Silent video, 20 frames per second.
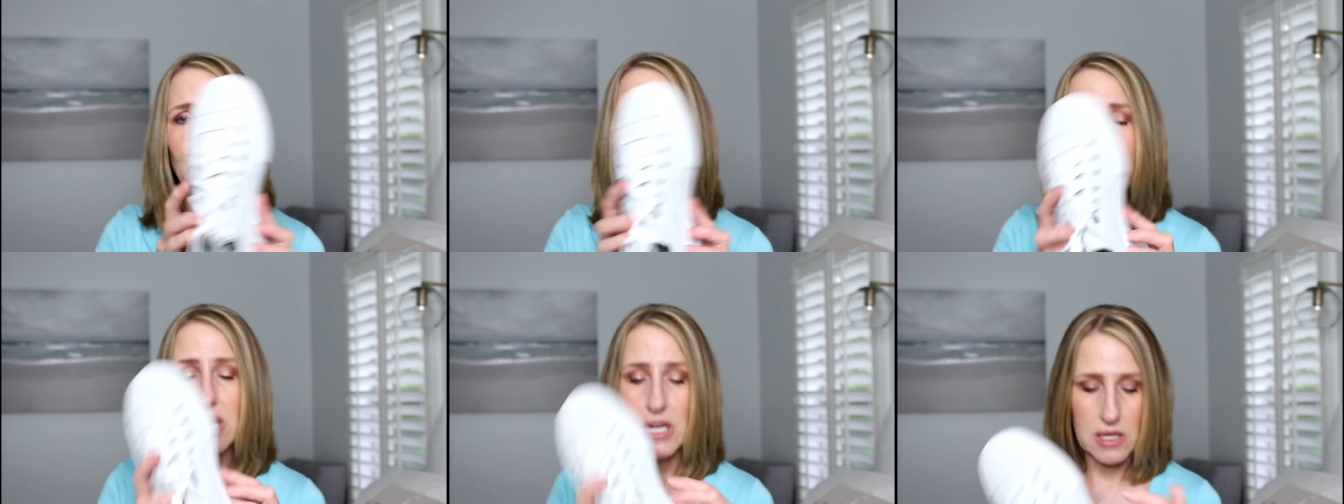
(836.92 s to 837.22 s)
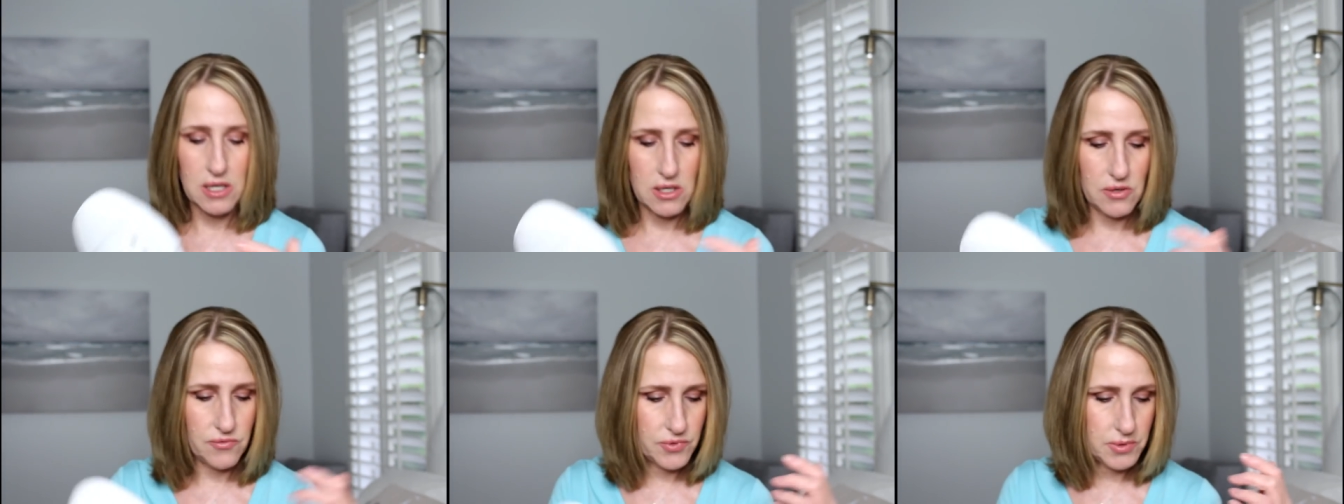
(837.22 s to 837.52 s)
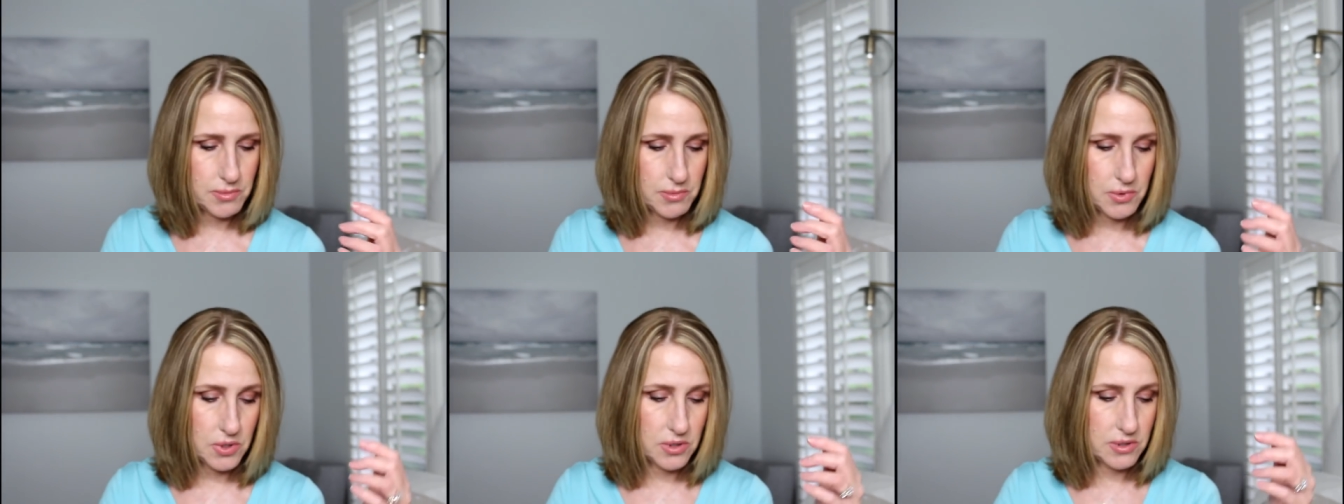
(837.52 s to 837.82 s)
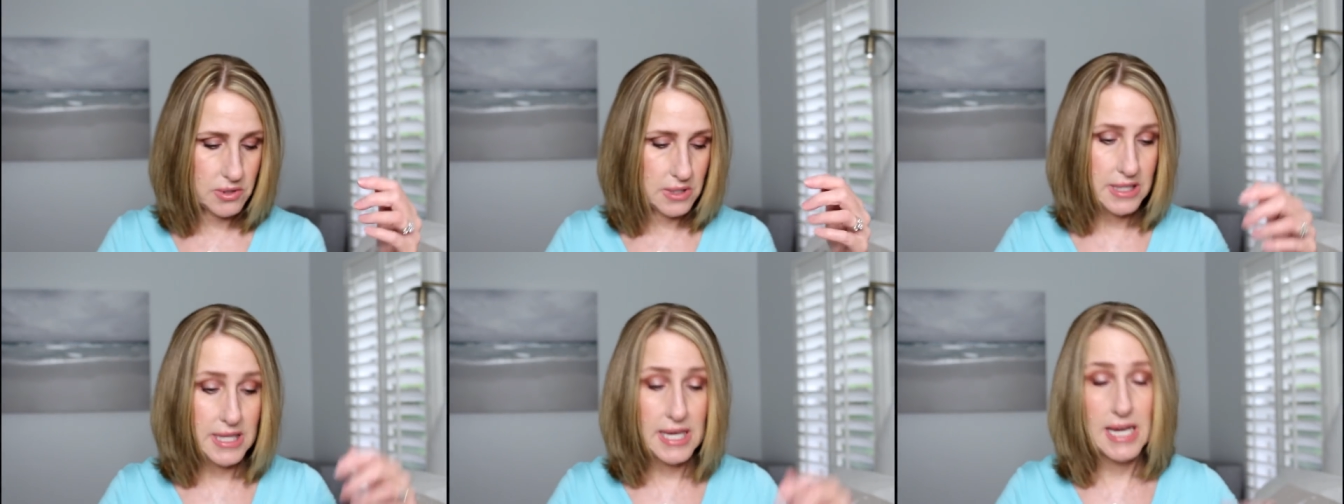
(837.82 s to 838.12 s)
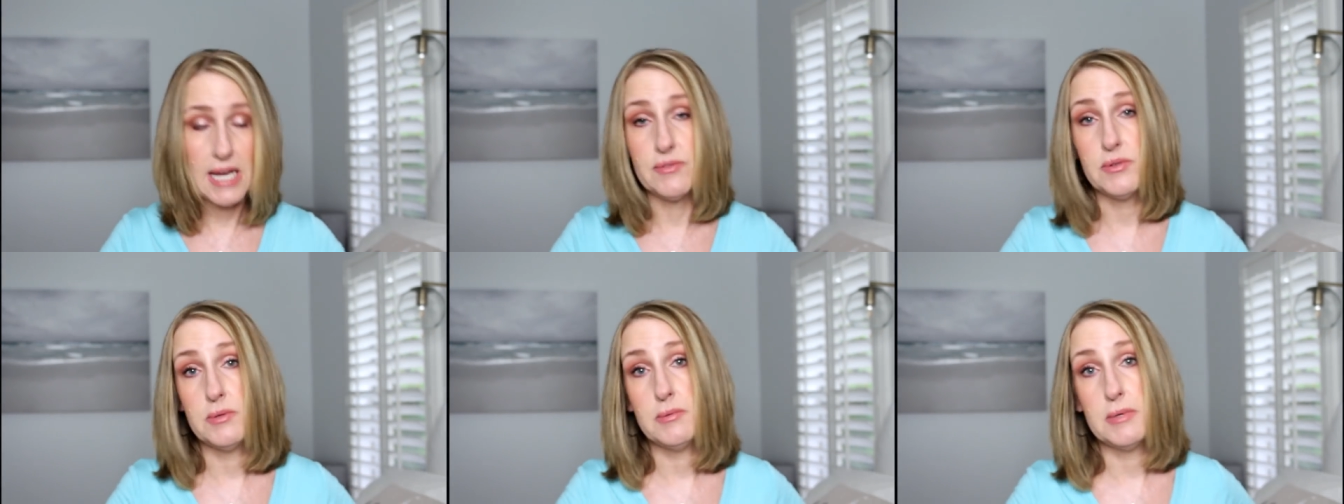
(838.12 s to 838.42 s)
they're not comfortable and I
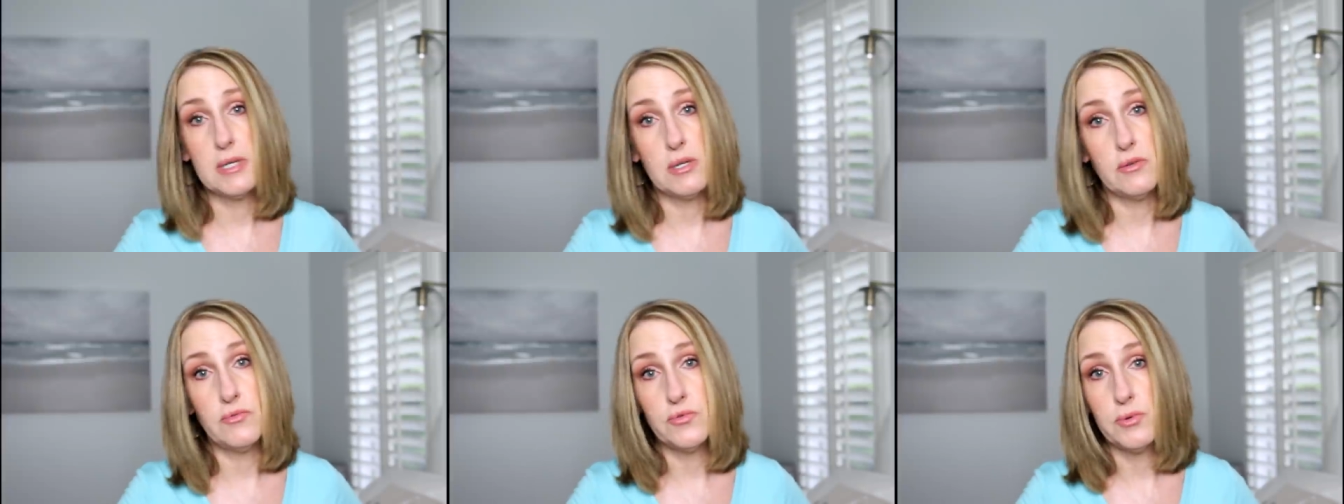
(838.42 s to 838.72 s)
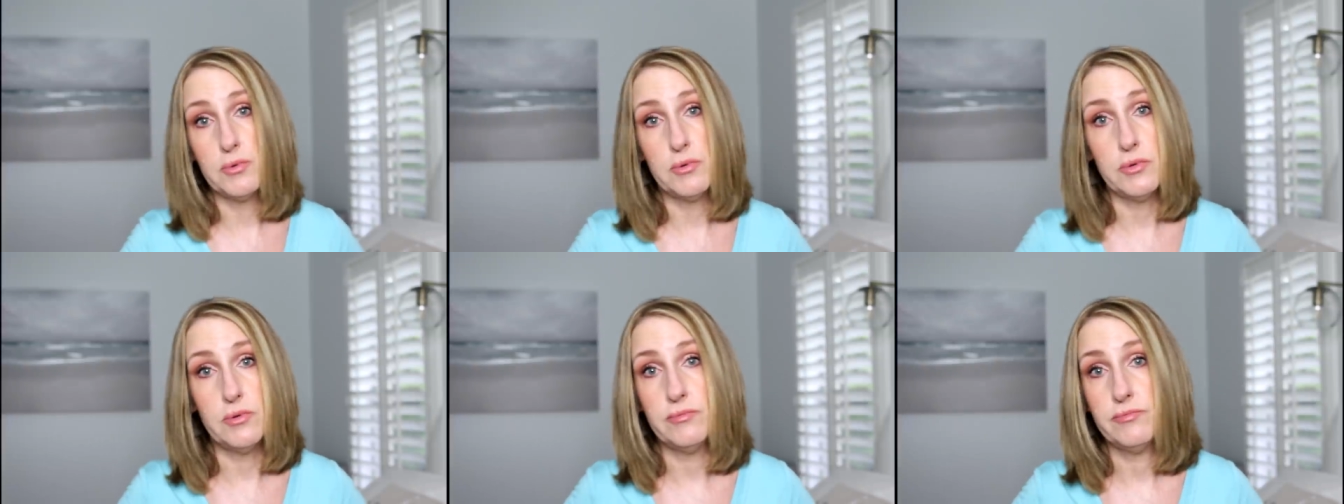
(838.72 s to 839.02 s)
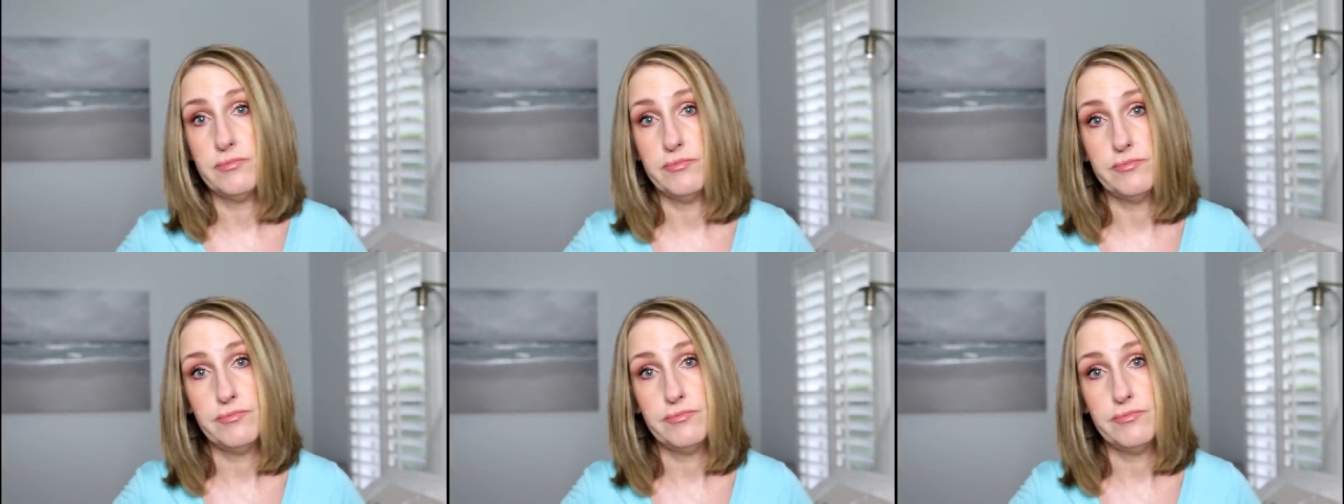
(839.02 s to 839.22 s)
have to be comfortable.